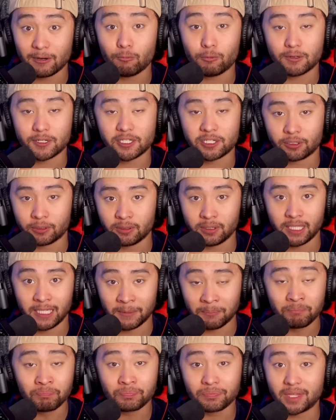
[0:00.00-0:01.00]
We're
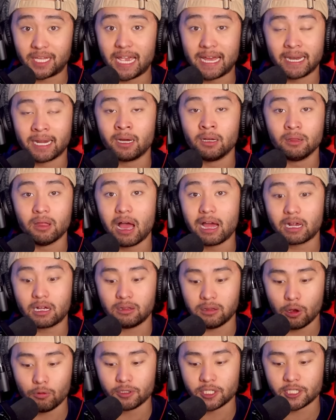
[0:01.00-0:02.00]
certainly getting a lot
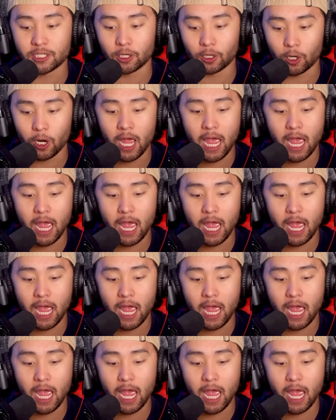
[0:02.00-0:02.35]
closer.